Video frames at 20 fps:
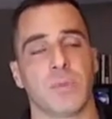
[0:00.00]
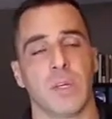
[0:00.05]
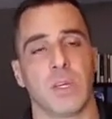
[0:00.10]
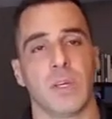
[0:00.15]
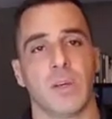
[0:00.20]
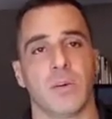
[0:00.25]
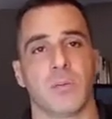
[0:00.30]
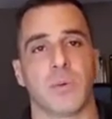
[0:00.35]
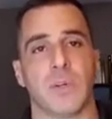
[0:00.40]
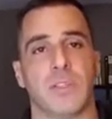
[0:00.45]

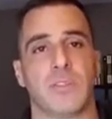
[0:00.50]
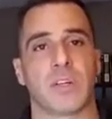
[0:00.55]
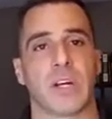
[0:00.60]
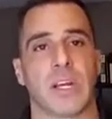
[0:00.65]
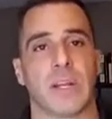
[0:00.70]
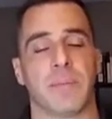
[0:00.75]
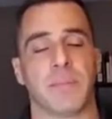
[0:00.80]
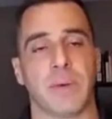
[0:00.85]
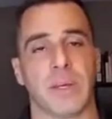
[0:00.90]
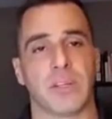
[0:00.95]
We try
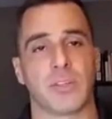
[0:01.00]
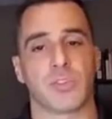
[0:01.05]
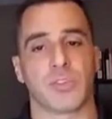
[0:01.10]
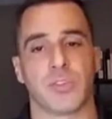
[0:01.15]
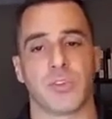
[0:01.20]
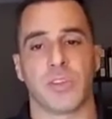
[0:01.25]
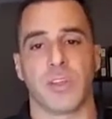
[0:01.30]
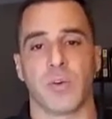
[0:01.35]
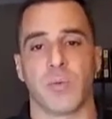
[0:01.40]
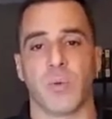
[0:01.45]
to make
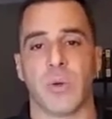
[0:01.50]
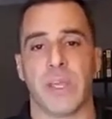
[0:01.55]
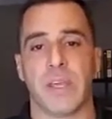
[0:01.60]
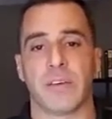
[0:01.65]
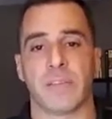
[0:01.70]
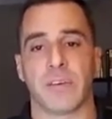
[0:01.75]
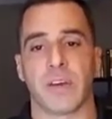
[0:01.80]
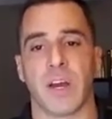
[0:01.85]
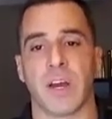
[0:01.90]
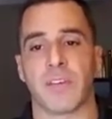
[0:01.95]
sure that we
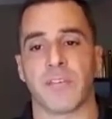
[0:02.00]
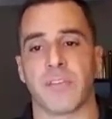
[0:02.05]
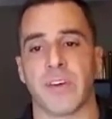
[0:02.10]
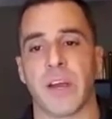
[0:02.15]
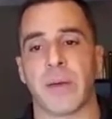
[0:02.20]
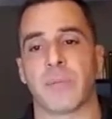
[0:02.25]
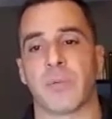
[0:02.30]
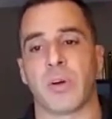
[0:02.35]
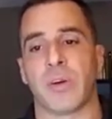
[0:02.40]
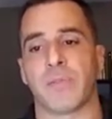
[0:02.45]
have got
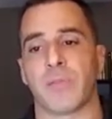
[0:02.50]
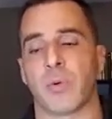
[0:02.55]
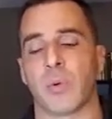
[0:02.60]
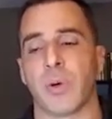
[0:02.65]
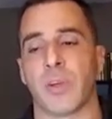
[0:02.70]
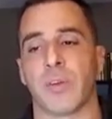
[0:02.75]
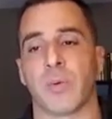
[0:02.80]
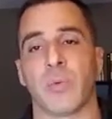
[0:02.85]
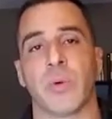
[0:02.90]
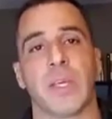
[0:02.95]
fiber
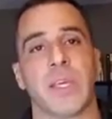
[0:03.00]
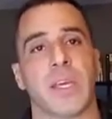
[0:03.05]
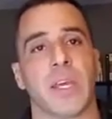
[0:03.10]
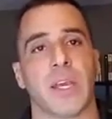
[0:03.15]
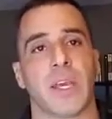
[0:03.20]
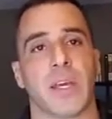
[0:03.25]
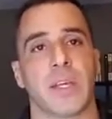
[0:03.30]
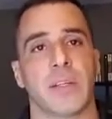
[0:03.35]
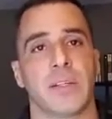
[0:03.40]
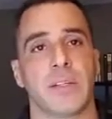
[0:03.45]
everywhere that we
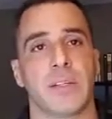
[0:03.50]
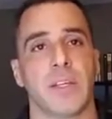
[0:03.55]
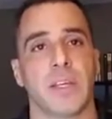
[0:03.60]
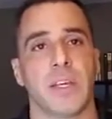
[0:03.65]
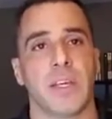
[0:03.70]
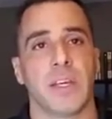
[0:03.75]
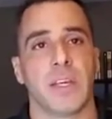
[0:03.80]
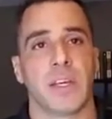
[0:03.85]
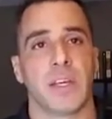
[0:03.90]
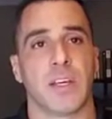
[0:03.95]
can,
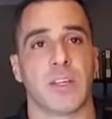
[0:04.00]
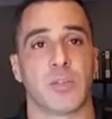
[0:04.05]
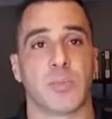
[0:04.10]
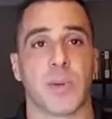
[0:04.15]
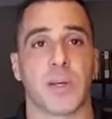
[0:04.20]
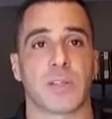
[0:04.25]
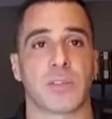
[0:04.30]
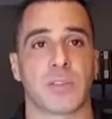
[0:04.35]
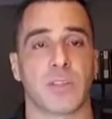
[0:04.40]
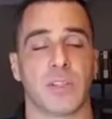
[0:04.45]

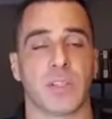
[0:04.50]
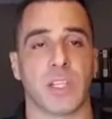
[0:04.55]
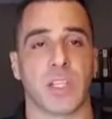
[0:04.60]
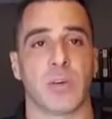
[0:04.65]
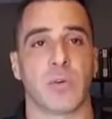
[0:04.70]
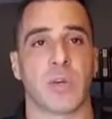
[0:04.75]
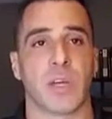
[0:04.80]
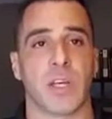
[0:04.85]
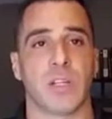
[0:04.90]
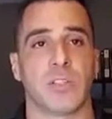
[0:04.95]
especially in the
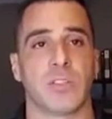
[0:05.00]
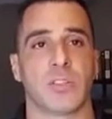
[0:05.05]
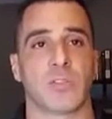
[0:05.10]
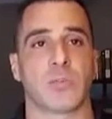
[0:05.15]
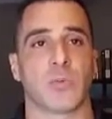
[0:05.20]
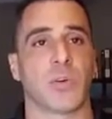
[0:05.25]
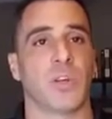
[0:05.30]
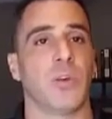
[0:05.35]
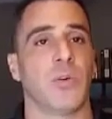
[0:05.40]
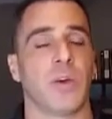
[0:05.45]
locations
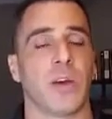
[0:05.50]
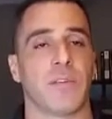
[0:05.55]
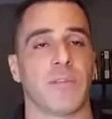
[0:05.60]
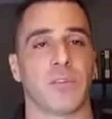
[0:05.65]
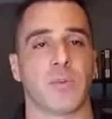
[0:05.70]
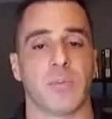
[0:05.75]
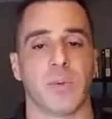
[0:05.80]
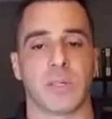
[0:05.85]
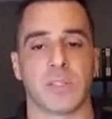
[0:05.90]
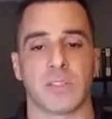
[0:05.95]
where you have
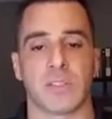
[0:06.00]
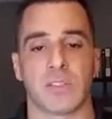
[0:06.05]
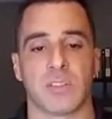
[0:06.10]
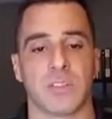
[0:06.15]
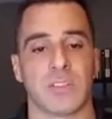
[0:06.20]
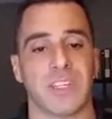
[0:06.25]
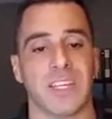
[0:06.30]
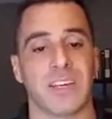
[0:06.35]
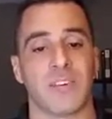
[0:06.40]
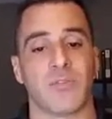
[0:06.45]
your
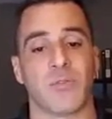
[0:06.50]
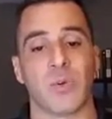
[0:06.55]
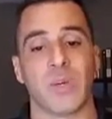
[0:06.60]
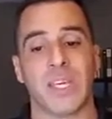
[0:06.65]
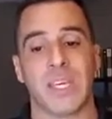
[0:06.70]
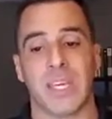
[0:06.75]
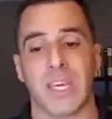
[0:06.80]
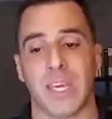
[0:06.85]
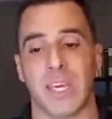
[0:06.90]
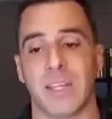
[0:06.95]
businesses. If we
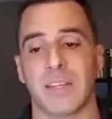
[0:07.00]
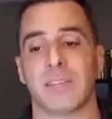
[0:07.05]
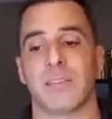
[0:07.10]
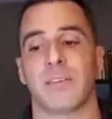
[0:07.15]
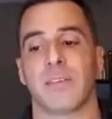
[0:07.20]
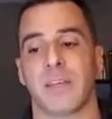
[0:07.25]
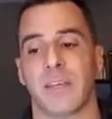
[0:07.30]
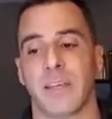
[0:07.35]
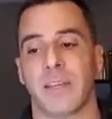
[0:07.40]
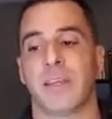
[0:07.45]
can't,
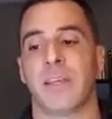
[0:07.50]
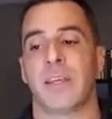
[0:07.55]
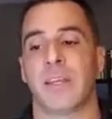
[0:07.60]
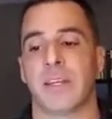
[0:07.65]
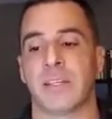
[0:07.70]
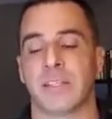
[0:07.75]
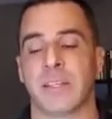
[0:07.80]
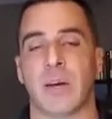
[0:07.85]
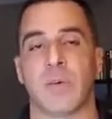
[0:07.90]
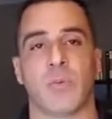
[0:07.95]
again,
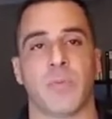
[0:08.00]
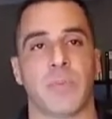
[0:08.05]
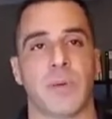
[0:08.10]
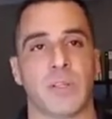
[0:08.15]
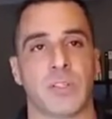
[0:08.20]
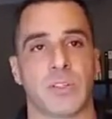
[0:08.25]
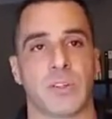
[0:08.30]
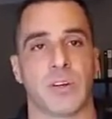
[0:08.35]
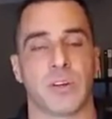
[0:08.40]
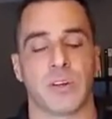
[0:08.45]
as I will
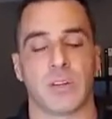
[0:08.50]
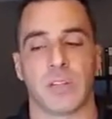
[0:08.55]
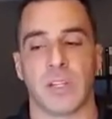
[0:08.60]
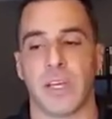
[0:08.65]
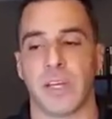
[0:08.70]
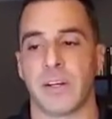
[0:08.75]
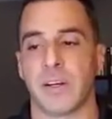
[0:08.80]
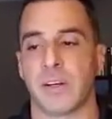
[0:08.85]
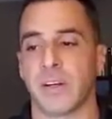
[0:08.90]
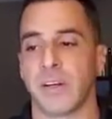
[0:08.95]
mention
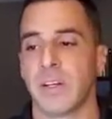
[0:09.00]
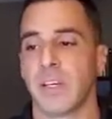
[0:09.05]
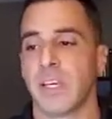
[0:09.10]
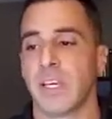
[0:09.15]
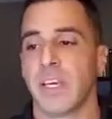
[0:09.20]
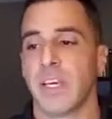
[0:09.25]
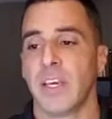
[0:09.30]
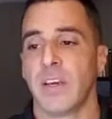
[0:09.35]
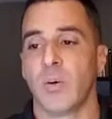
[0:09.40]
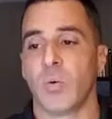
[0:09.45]
later,
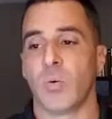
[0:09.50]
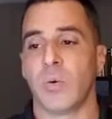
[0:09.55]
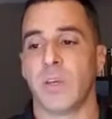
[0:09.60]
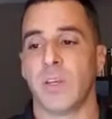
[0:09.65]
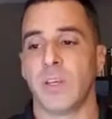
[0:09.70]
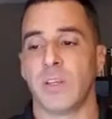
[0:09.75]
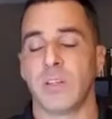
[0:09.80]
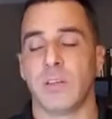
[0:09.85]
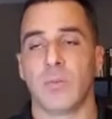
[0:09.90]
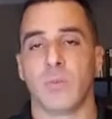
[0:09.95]

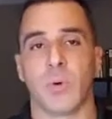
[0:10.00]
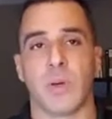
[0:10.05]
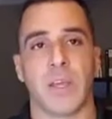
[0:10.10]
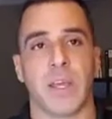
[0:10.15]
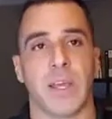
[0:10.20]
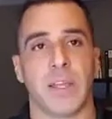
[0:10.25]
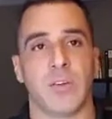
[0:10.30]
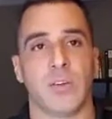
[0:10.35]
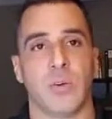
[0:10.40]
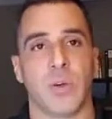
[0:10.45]
we
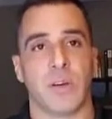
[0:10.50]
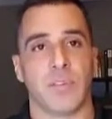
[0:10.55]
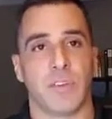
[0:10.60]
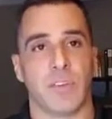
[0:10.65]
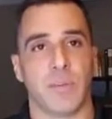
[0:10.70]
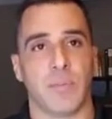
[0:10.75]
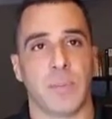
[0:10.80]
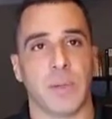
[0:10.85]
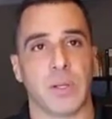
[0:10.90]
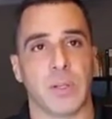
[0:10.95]
do have the
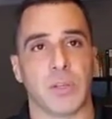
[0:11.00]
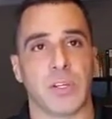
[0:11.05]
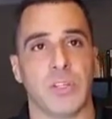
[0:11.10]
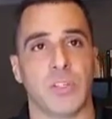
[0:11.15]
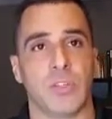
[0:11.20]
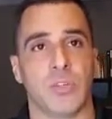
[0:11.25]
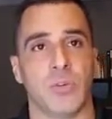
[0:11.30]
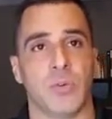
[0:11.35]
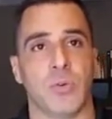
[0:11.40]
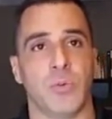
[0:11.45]
ability
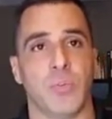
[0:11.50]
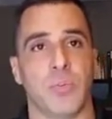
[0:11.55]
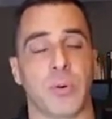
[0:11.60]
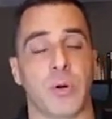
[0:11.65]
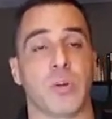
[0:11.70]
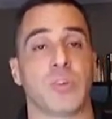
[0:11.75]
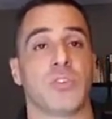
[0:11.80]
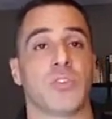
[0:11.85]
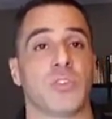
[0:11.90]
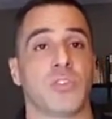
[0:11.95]
to
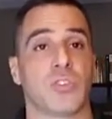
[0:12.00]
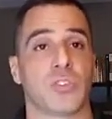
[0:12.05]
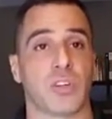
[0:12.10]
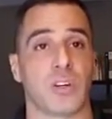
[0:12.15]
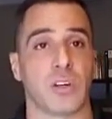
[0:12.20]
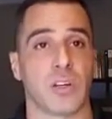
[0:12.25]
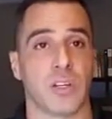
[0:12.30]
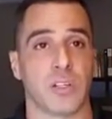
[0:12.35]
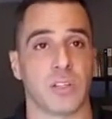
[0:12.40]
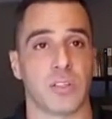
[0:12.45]
purchase
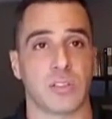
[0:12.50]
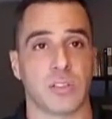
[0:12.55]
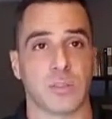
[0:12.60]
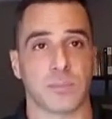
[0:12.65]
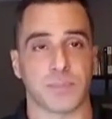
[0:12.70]
circuits